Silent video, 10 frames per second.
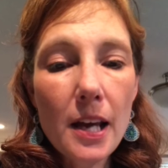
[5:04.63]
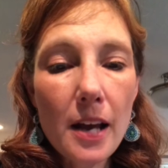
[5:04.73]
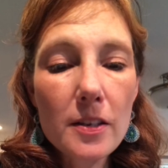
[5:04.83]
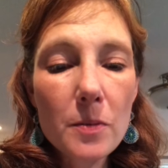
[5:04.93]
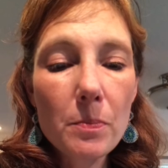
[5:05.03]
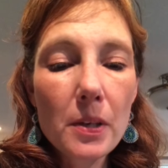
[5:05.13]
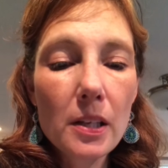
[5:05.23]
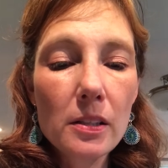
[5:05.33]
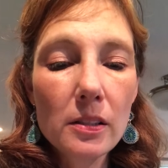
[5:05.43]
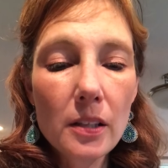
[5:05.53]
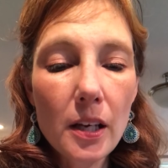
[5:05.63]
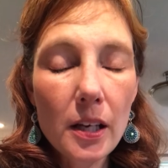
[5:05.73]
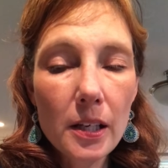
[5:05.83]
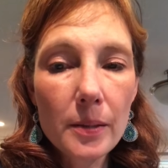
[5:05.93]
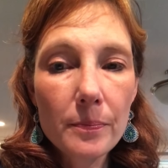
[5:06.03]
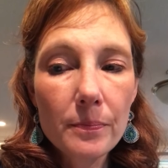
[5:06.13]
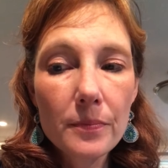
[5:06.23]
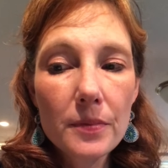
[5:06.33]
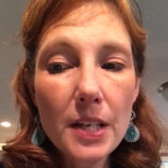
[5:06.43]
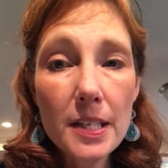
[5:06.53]
has been
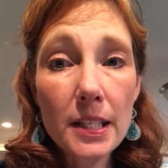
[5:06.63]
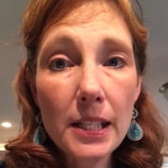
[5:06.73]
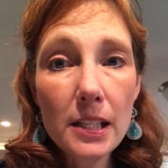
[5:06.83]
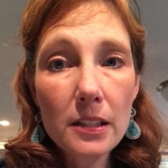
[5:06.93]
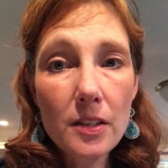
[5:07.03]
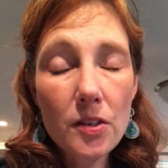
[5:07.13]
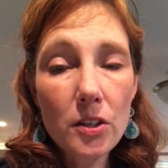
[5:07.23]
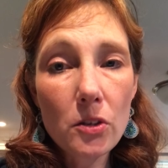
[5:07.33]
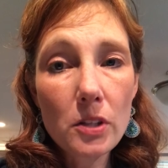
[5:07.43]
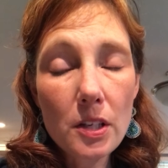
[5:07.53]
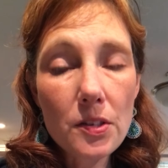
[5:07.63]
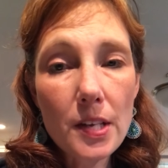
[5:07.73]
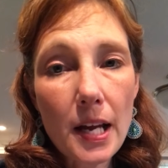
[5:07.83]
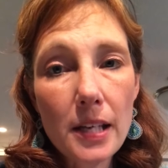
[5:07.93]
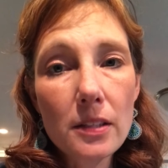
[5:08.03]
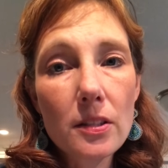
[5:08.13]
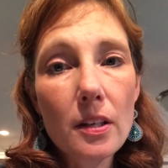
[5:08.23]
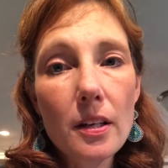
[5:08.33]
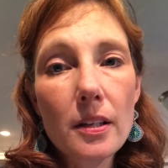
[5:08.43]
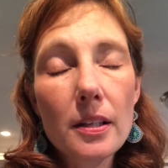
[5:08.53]
designated as a union site,
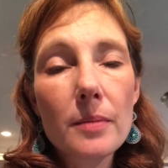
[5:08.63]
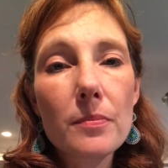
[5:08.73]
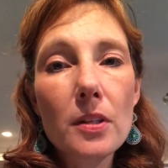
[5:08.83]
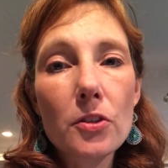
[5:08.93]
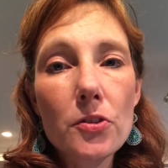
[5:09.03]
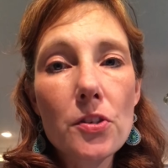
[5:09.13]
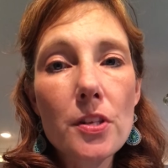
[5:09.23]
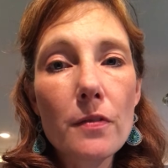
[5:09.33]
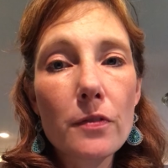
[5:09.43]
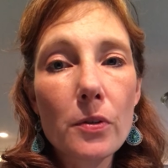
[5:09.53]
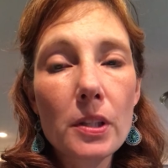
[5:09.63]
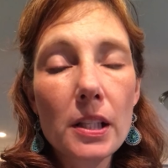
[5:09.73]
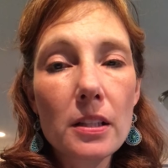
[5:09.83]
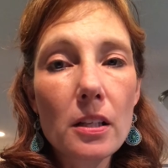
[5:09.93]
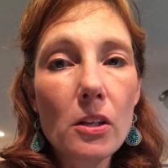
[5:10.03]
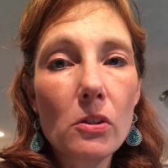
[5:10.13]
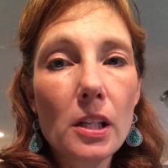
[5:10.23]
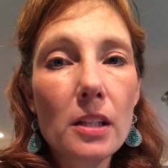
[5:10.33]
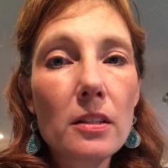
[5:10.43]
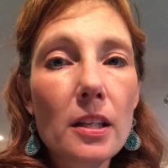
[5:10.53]
the nurses have voted in the
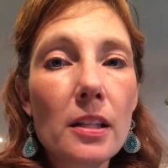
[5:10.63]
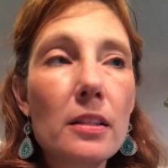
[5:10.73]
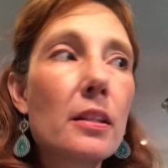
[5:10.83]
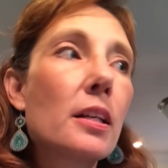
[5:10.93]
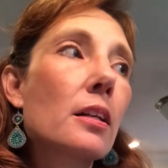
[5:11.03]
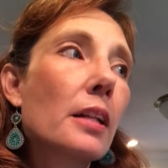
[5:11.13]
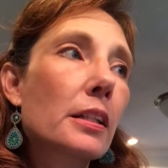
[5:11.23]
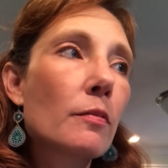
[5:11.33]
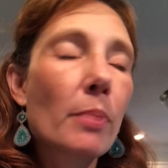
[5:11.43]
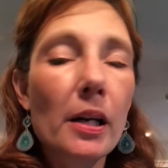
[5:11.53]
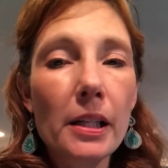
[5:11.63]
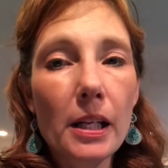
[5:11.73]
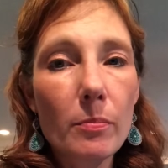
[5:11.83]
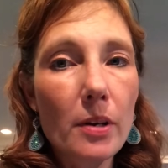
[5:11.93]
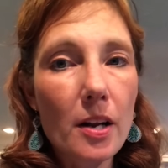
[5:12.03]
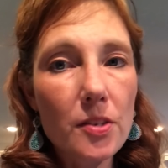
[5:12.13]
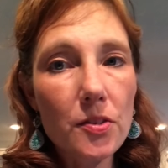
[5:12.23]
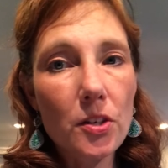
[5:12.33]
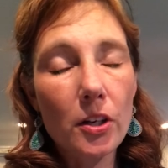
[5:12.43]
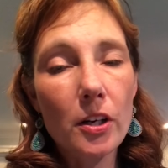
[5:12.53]
union, then the collective bargaining
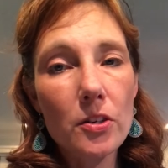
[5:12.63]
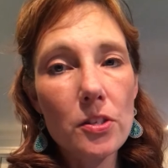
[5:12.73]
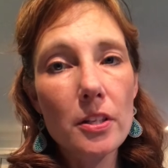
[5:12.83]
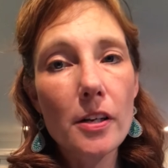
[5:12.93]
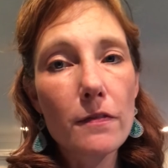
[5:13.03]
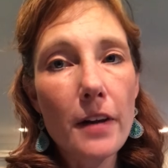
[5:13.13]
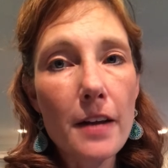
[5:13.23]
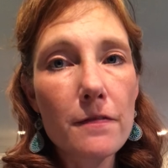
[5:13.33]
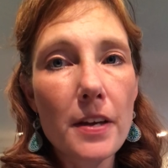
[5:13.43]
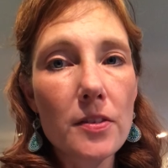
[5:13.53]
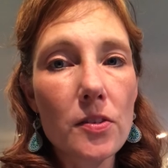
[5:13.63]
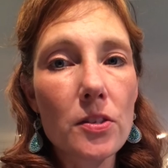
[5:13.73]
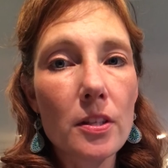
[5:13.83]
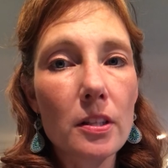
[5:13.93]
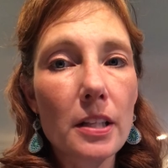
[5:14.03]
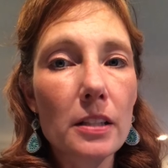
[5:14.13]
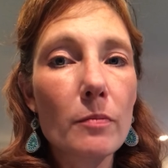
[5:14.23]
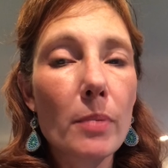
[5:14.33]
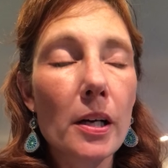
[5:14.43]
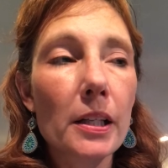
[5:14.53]
process occurs. And there are 5 phases to the
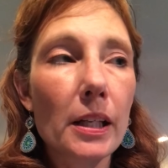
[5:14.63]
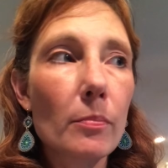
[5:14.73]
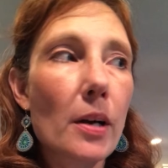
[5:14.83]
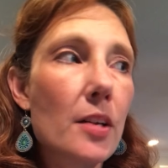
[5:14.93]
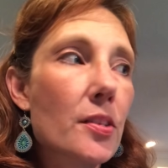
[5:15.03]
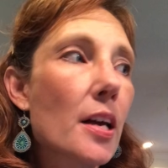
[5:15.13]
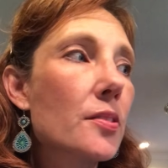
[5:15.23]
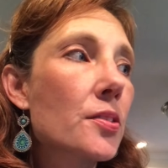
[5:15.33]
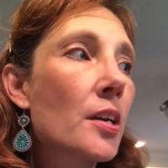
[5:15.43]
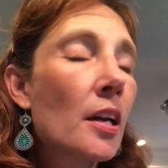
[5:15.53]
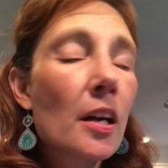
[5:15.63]
collective bargaining process.